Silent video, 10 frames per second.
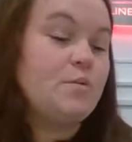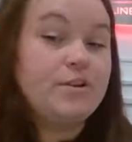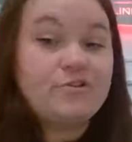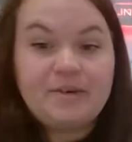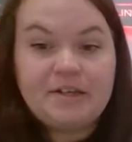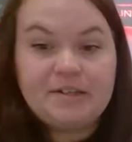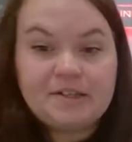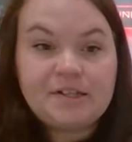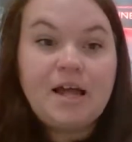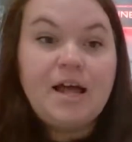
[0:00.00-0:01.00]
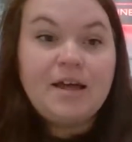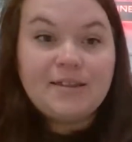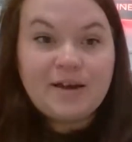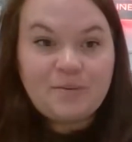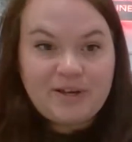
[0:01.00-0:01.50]
which means
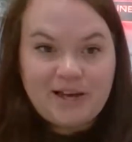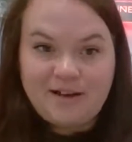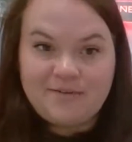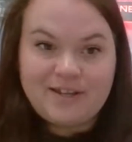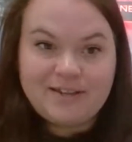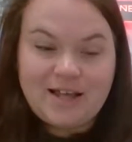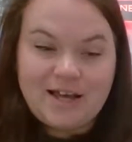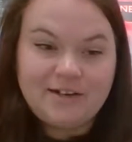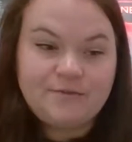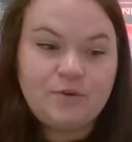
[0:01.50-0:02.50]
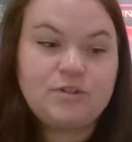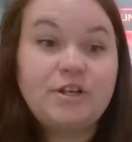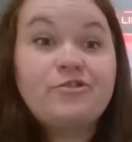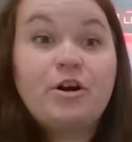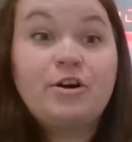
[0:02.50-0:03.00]
that we have a line
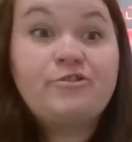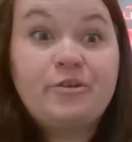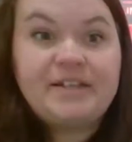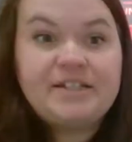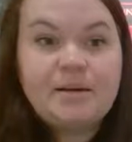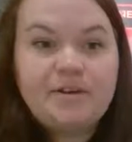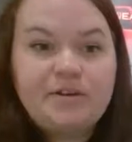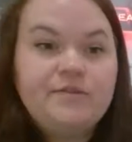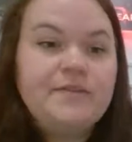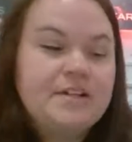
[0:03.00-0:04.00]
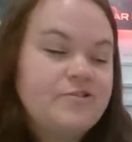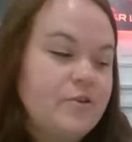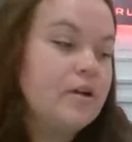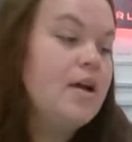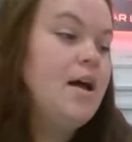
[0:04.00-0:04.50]
voltage RGBW
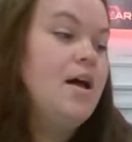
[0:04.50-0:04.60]
fixture.